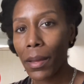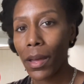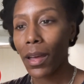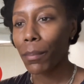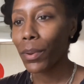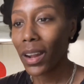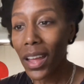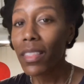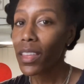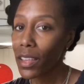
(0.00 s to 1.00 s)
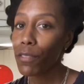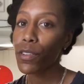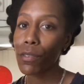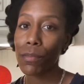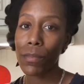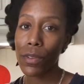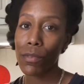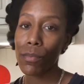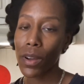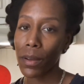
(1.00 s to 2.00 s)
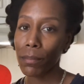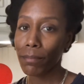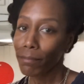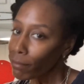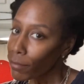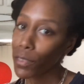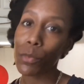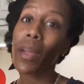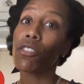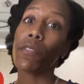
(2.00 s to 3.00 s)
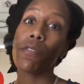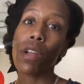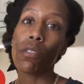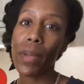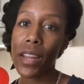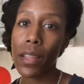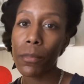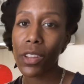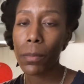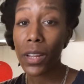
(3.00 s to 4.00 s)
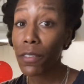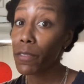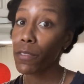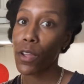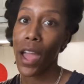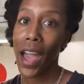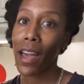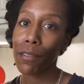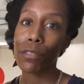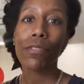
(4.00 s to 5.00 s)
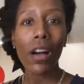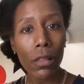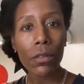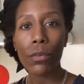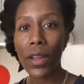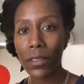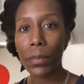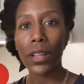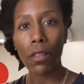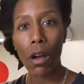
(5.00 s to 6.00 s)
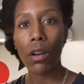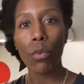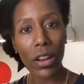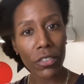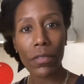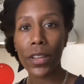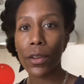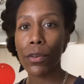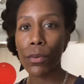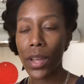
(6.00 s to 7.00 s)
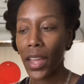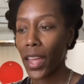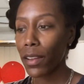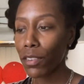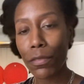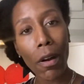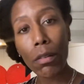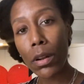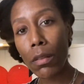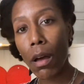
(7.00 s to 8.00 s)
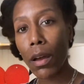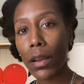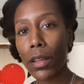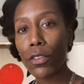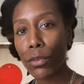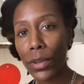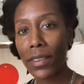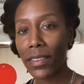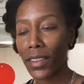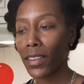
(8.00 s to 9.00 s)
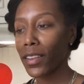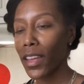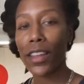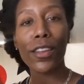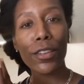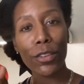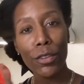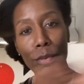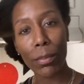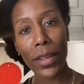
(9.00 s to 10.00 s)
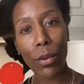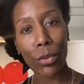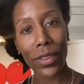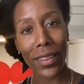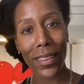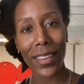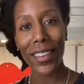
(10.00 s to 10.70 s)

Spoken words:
But I think if you especially if you've never made kimchi, but even if you have, follow the recipe along, watch the video, and just follow it along to a T, and you will be golden.